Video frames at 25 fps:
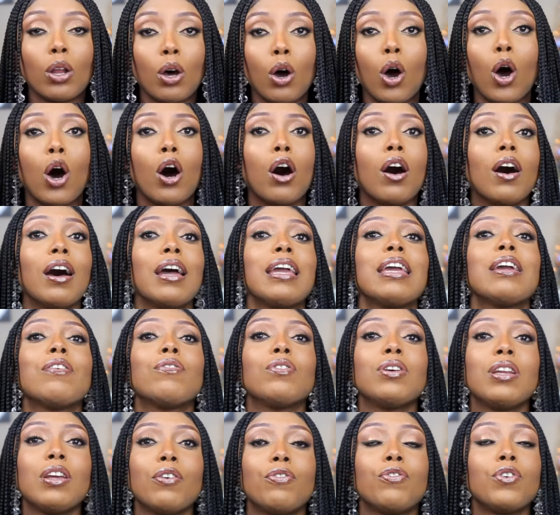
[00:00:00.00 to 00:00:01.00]
Or
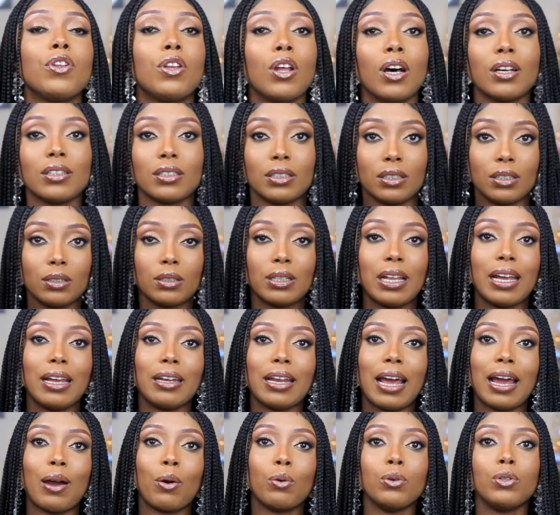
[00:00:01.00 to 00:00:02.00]
even if it doesn't, then
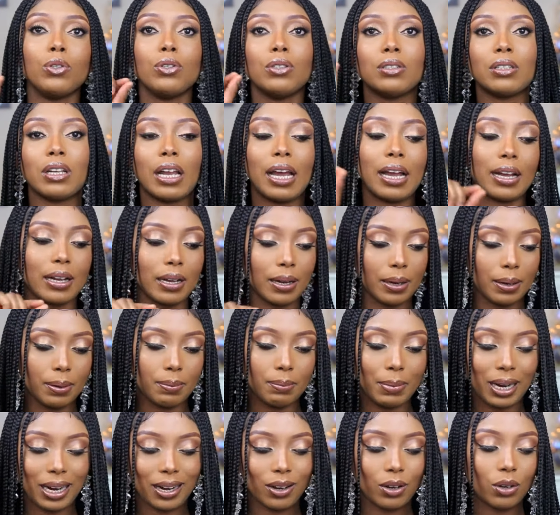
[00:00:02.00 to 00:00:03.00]
I will use like
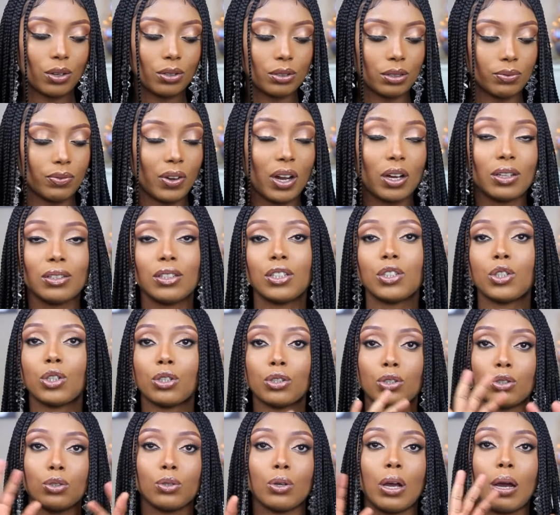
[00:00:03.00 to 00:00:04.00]
my
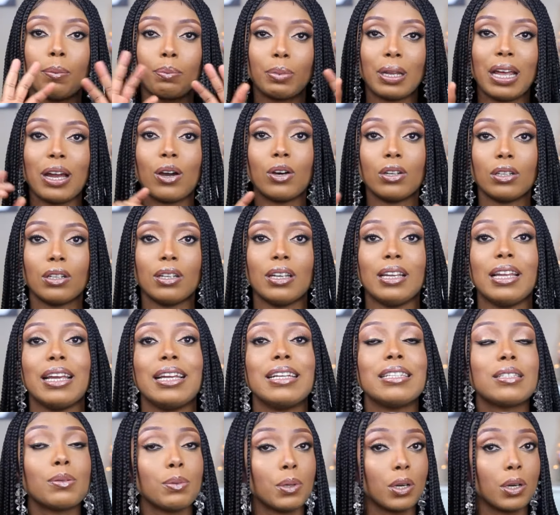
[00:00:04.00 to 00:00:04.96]
foundation to apply on the lace,